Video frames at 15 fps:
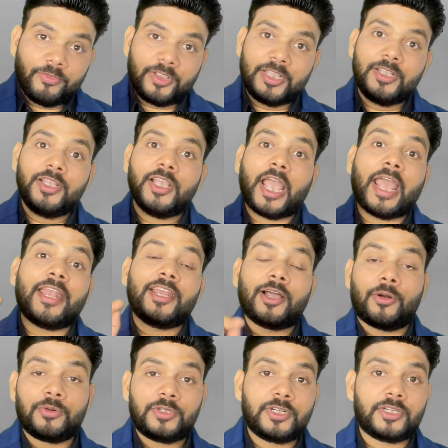we
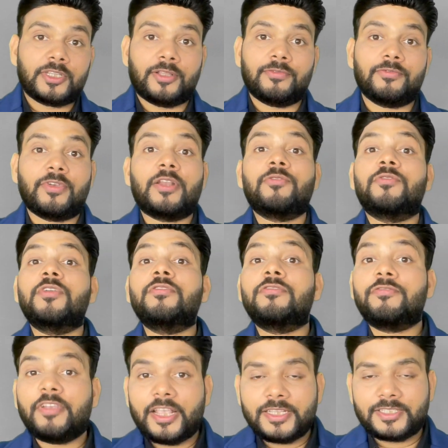encounter them, when we
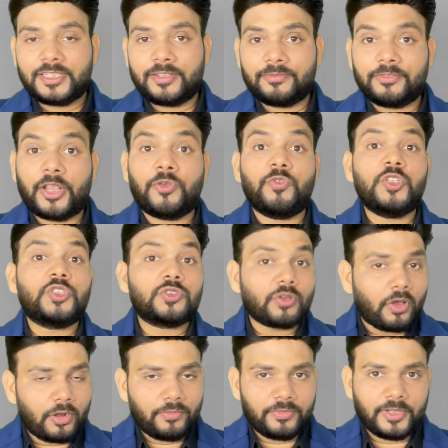face them, when we
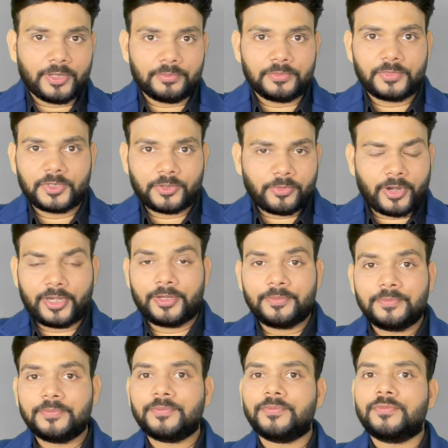solve them, right?
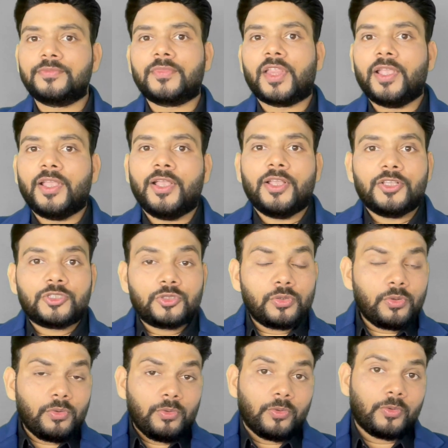
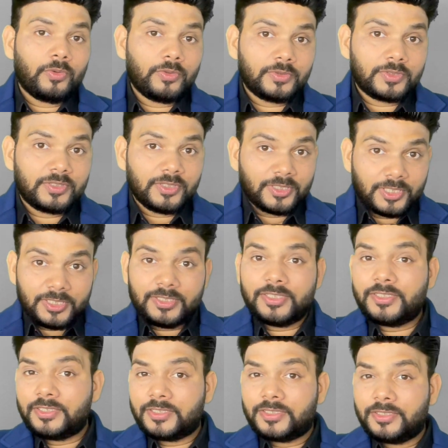So this
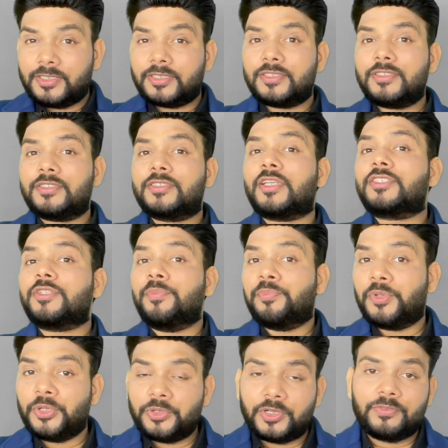is such a
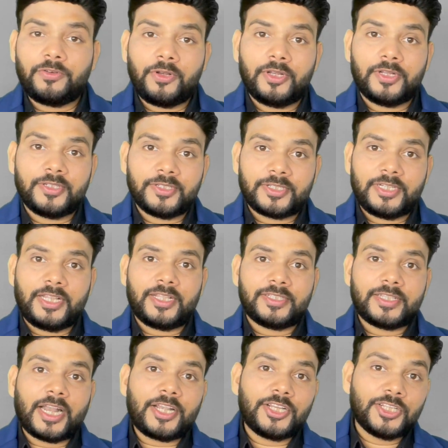beautiful learning,
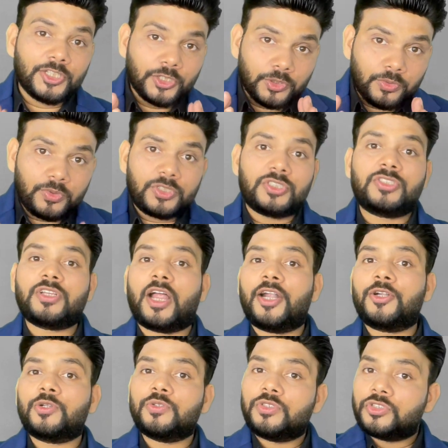that you
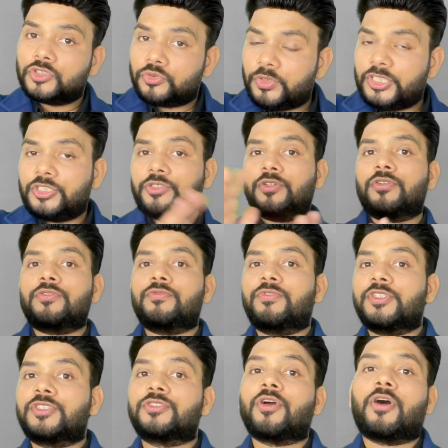start to switch your
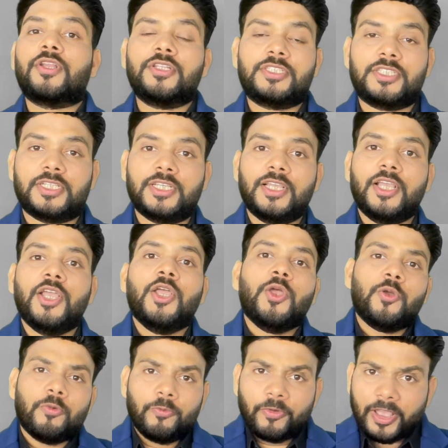physiology
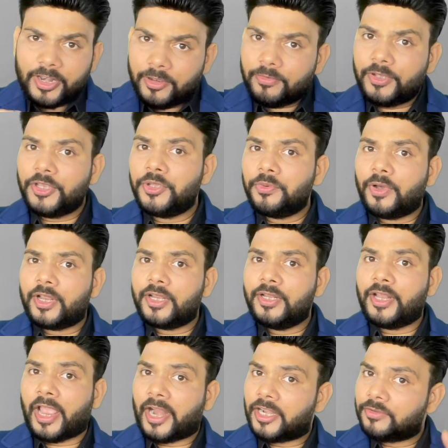whenever you are
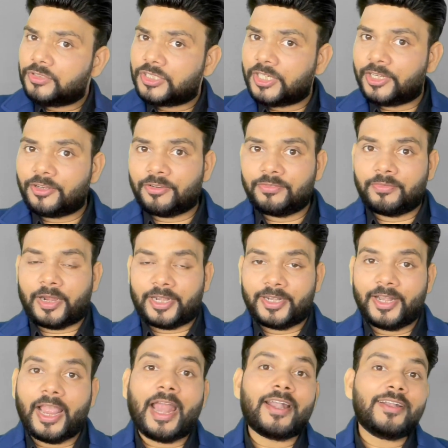in negative state of
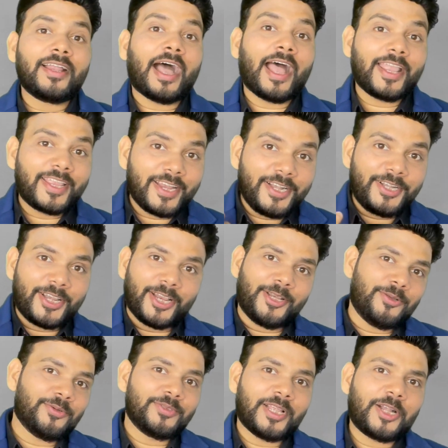mind. And I can tell
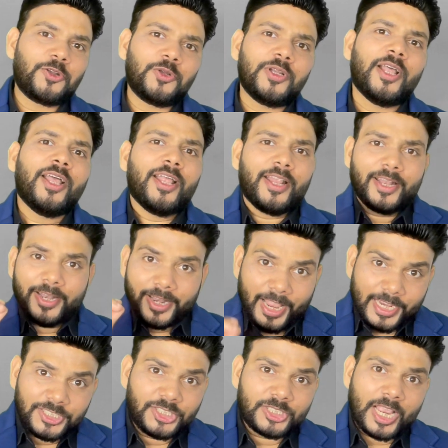you that
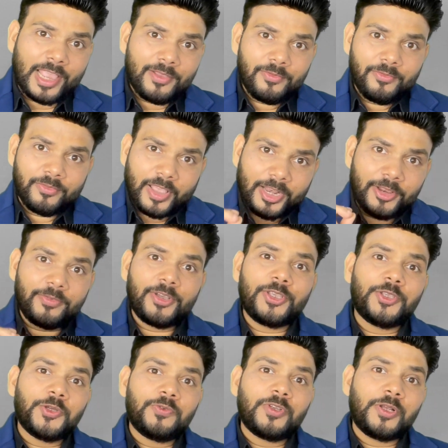next time whenever
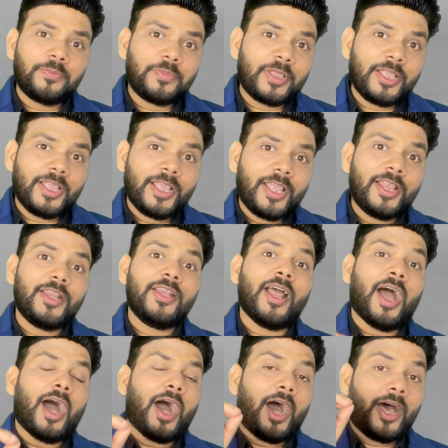you will be in
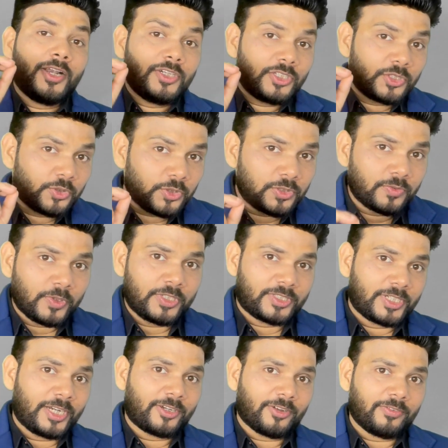unresourceful
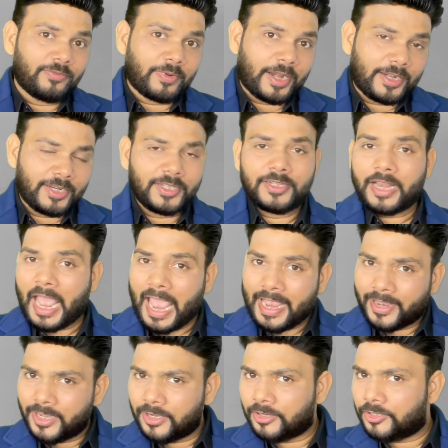state of mind, in
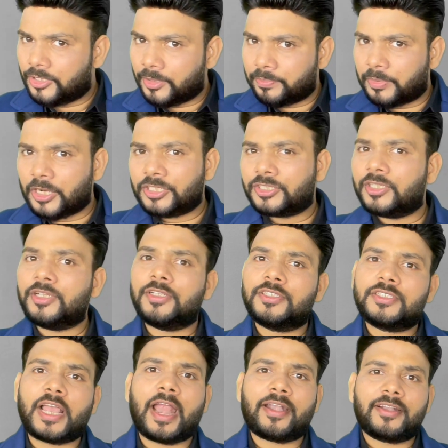anger, depression,
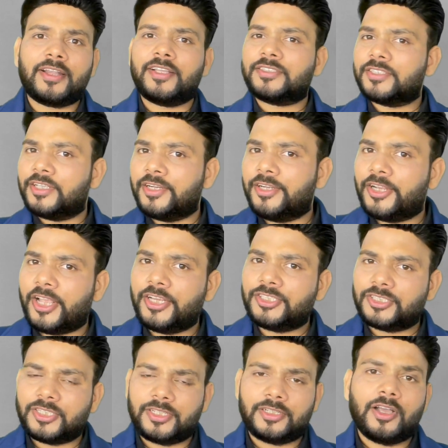sadness,
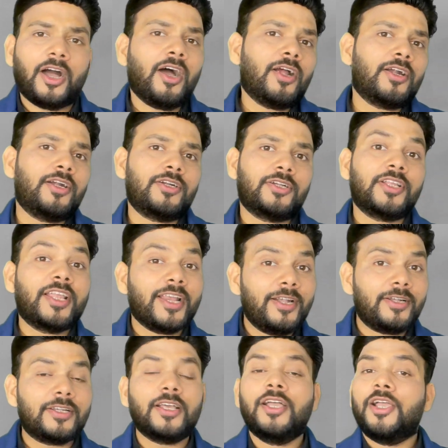irritation, hurt,
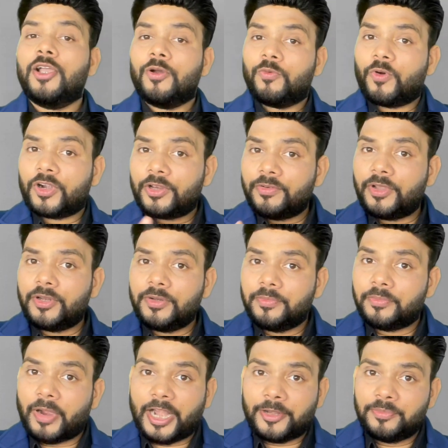guilt, whatever
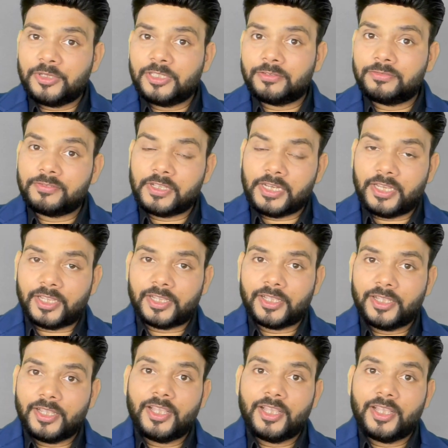might be the feeling,